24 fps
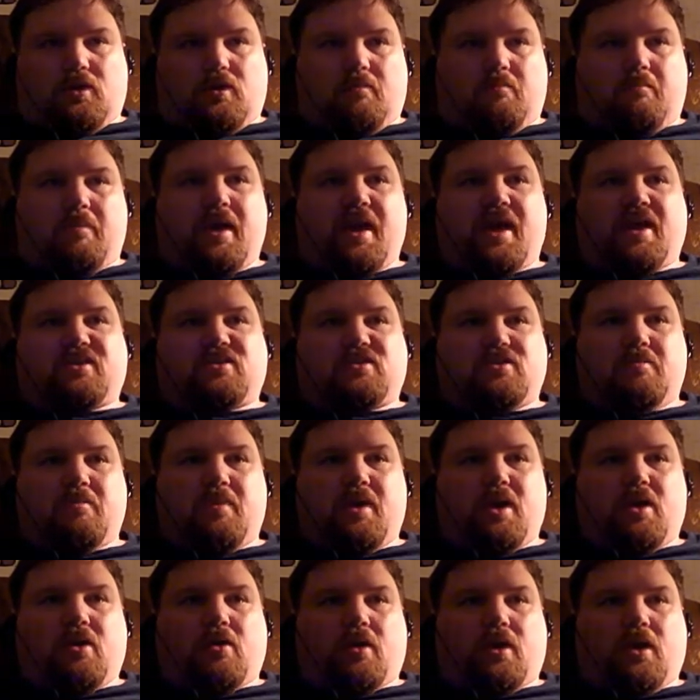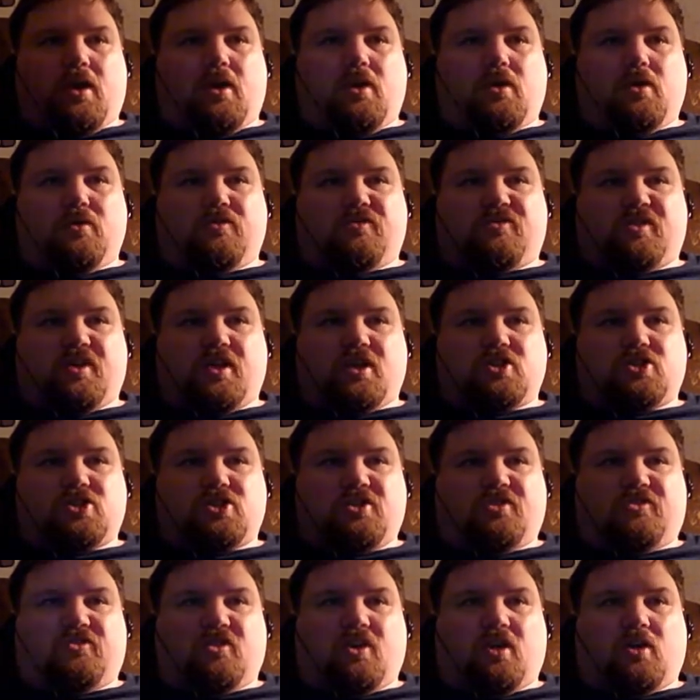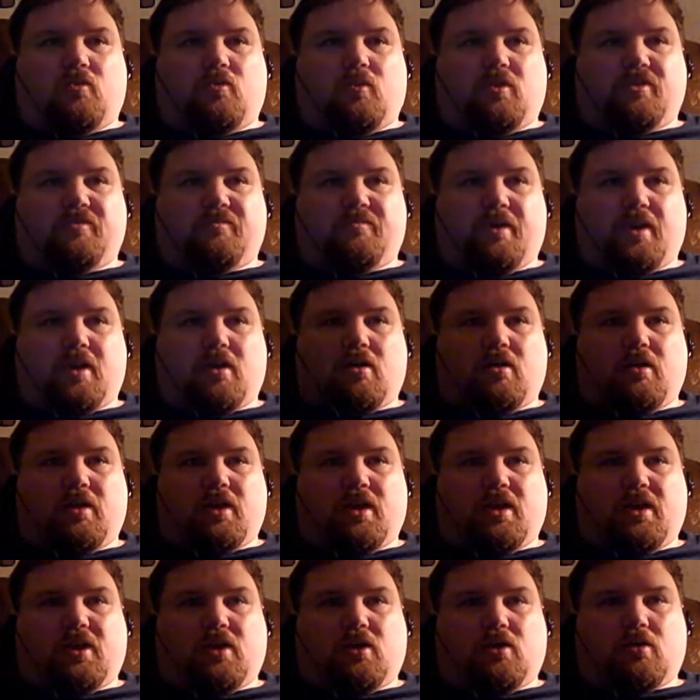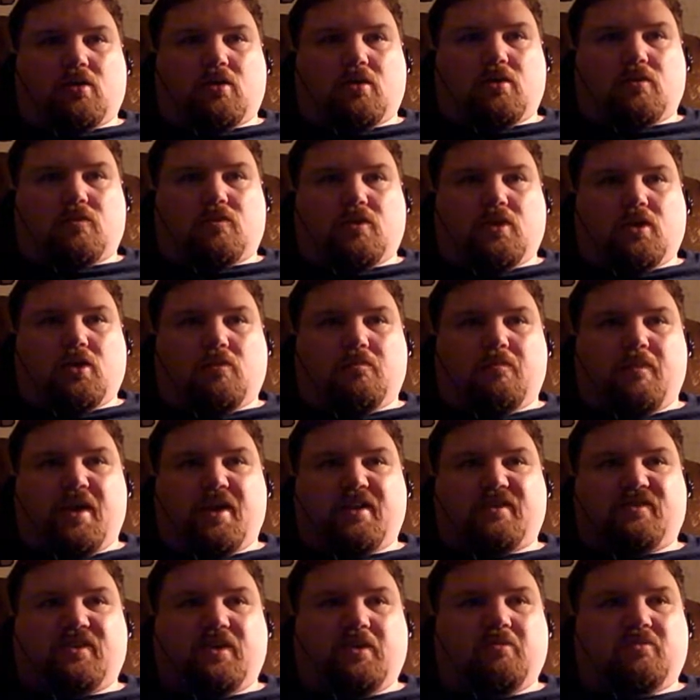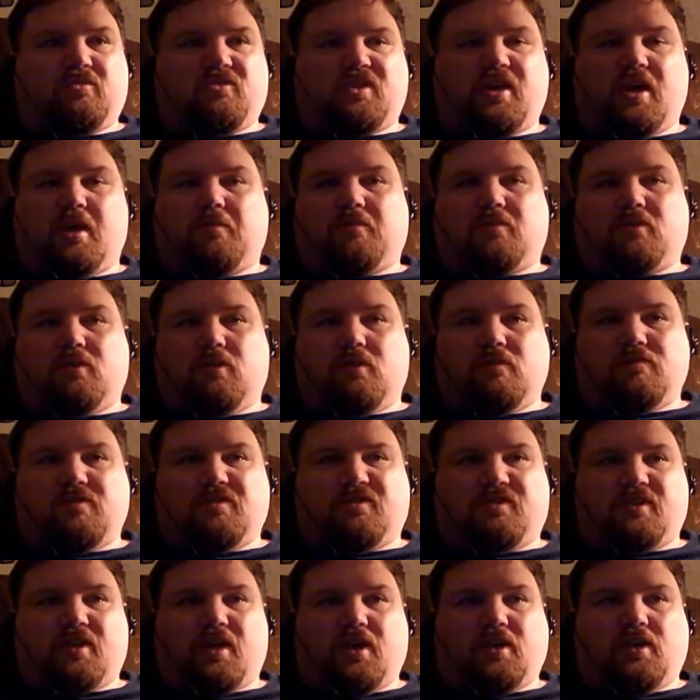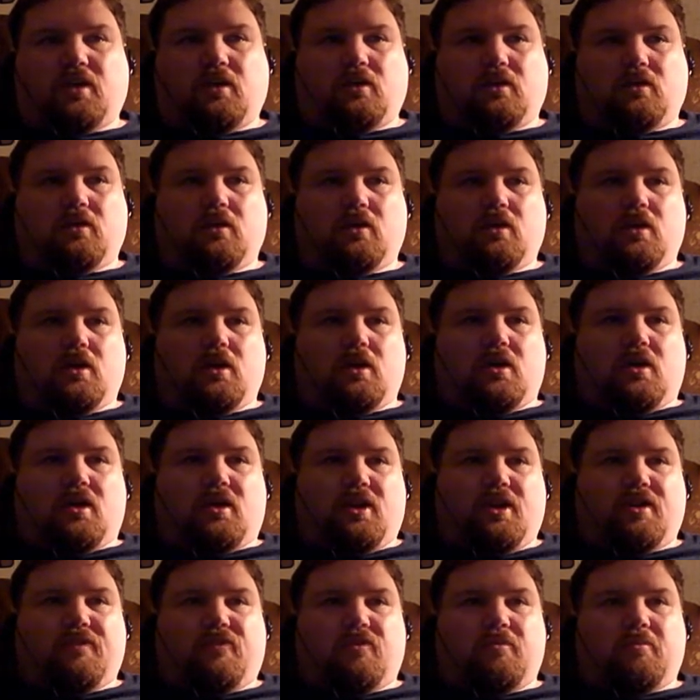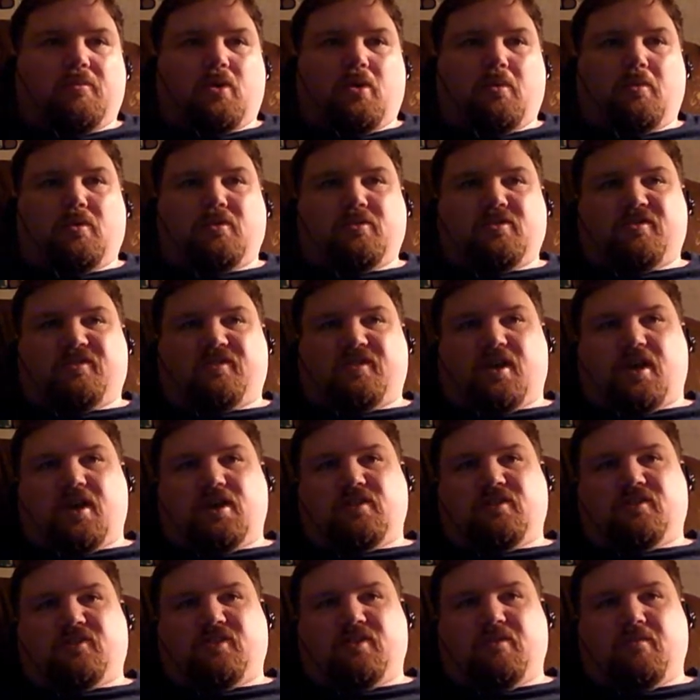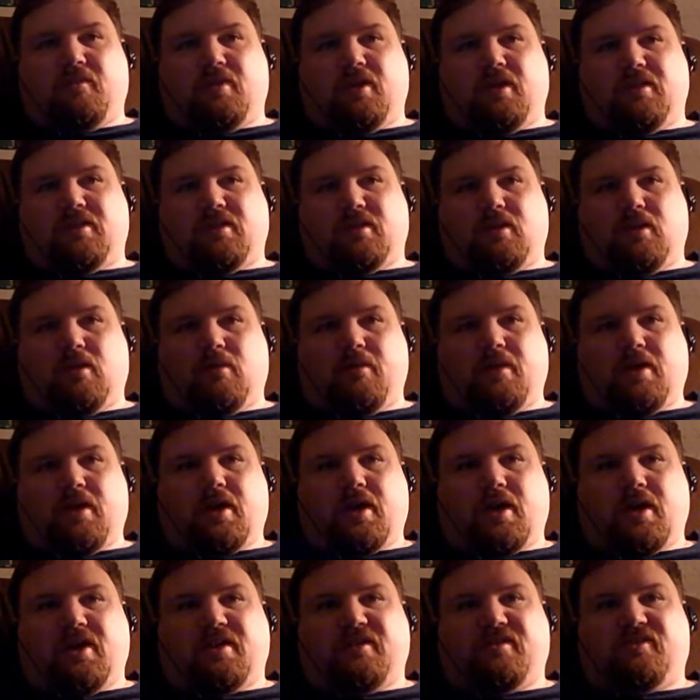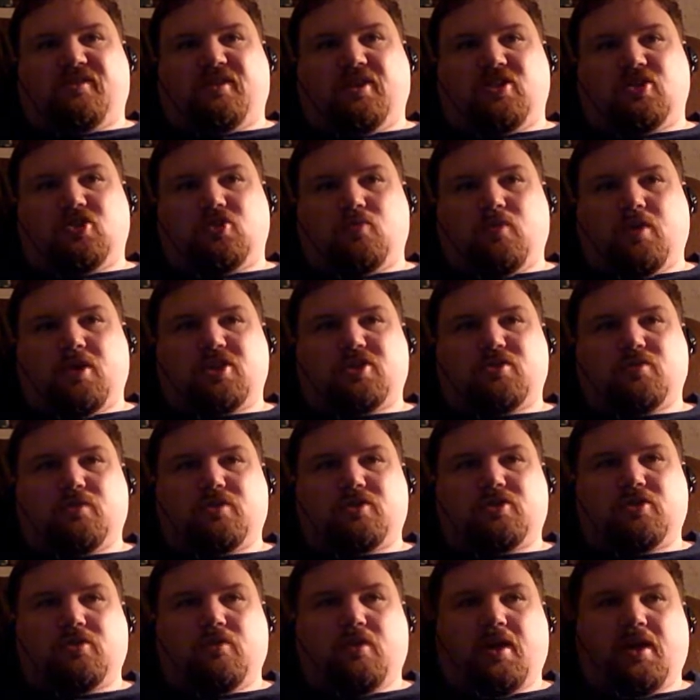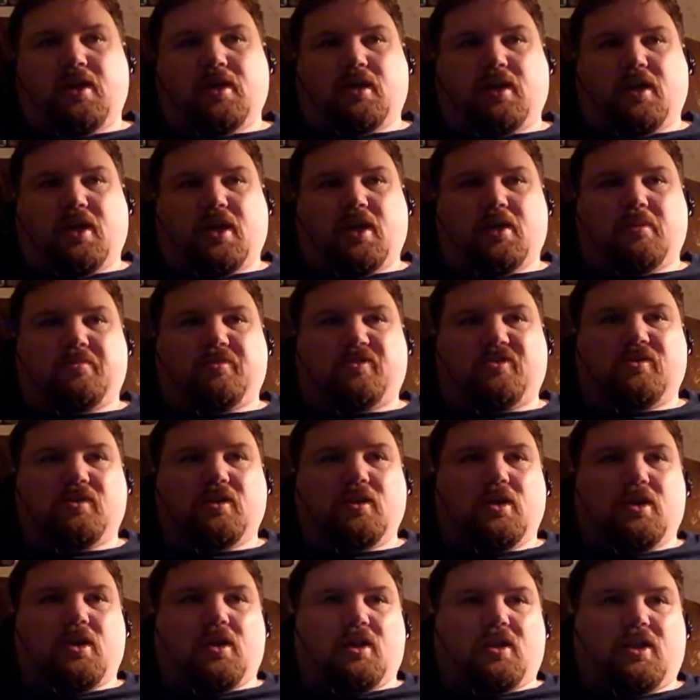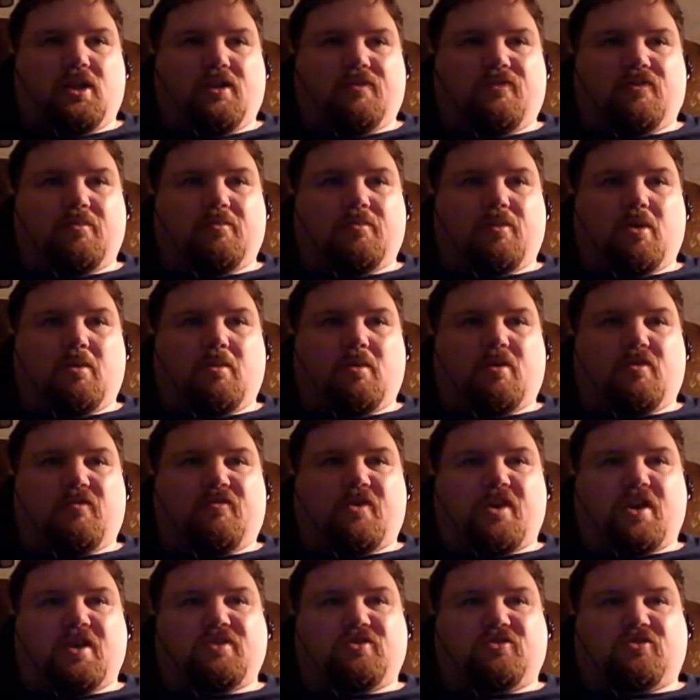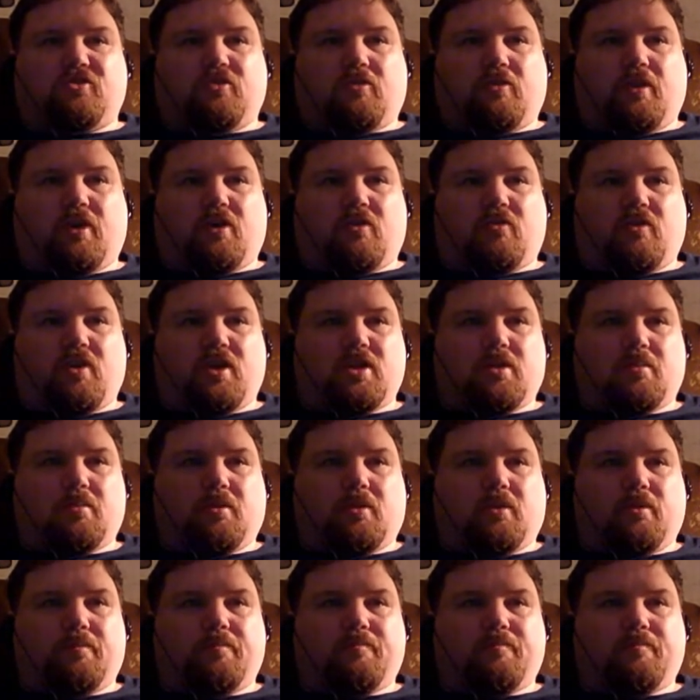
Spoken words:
Back to Mary, who said she saw one paralleling her on the road. Matt seems skeptical of the sighting. Cliff and Bobo decide to simulate the glowing eyes situation with two headlamps. Cliff and Bobo find the story credible.